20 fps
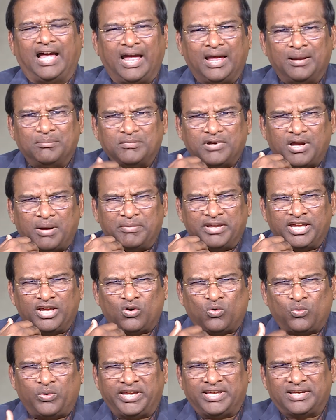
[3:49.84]
I am coming
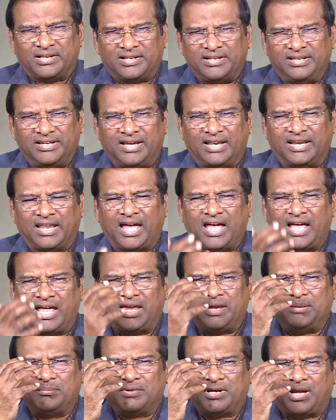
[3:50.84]
quickly and
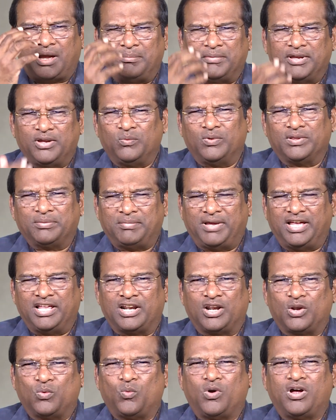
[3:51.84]
I am coming with my
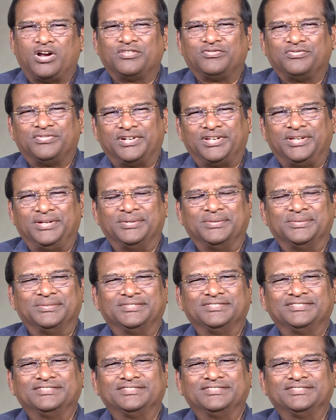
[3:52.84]
reward for you.